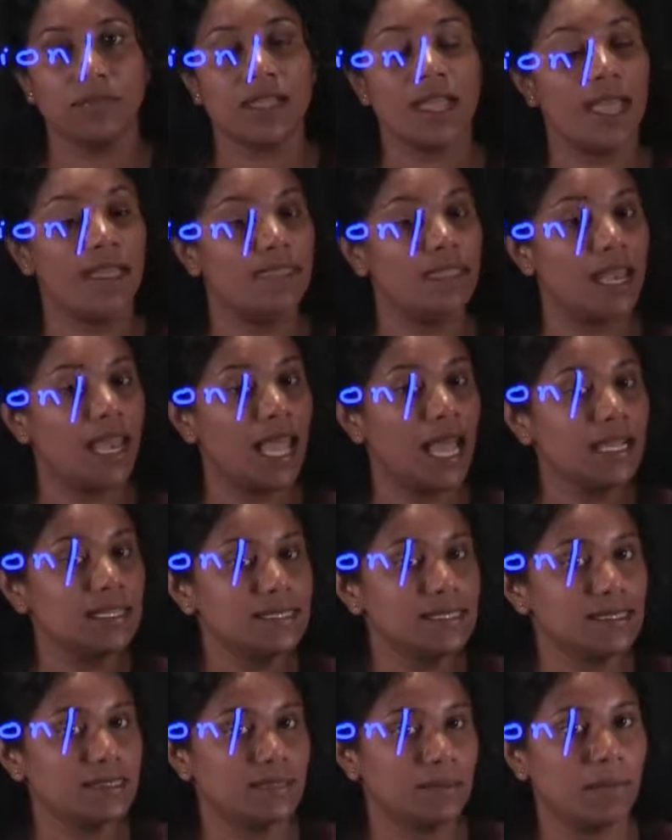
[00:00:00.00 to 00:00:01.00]
And the
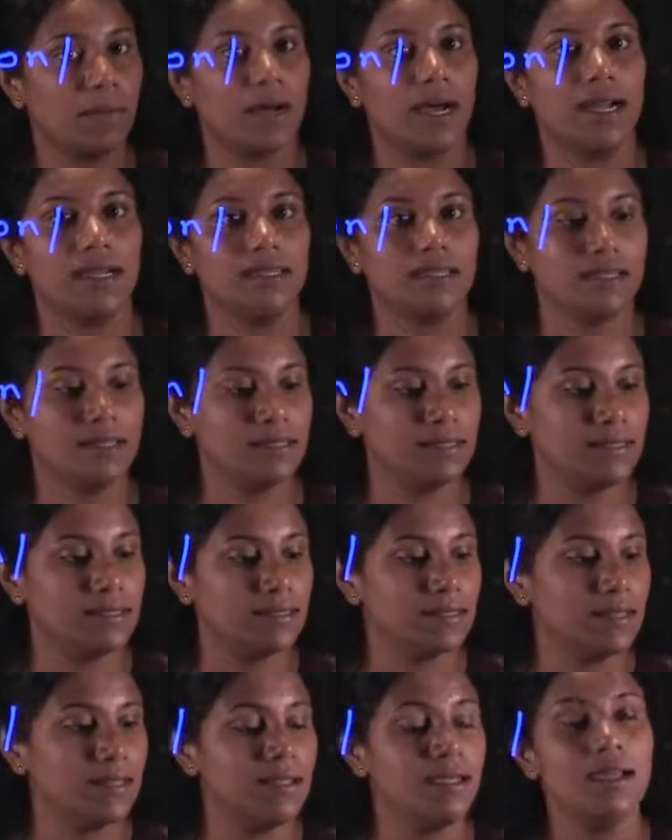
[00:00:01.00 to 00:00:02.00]
last part
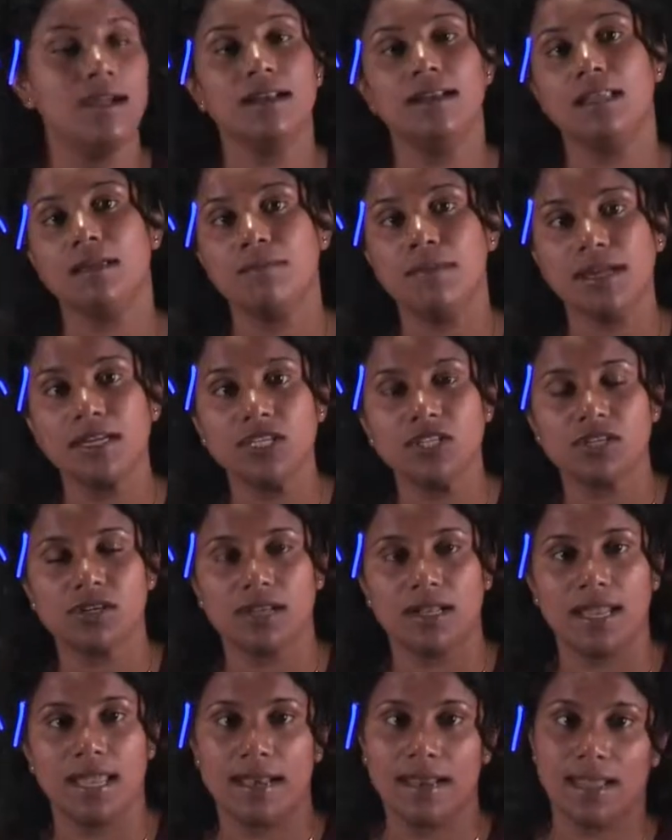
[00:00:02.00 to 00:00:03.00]
is
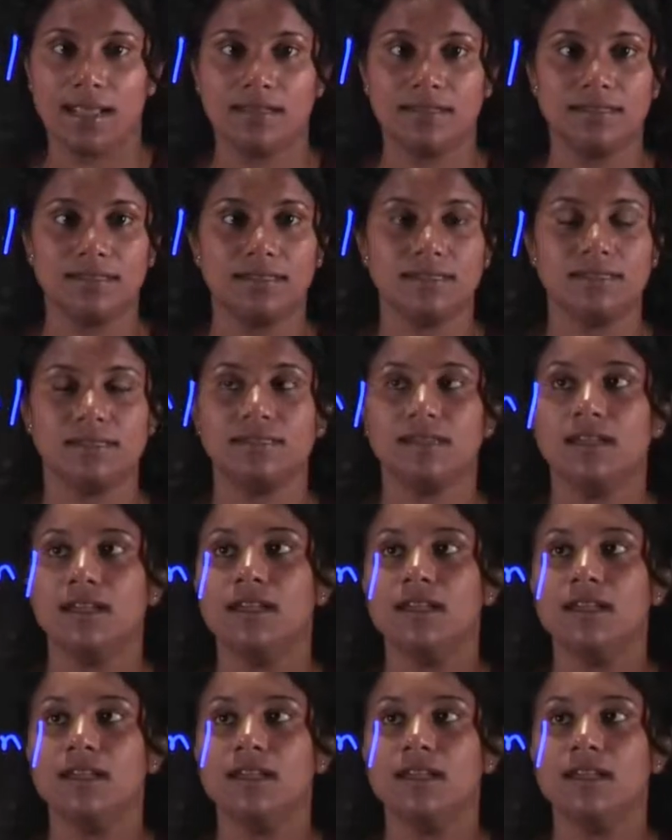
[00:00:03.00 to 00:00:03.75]
dimensional analysis.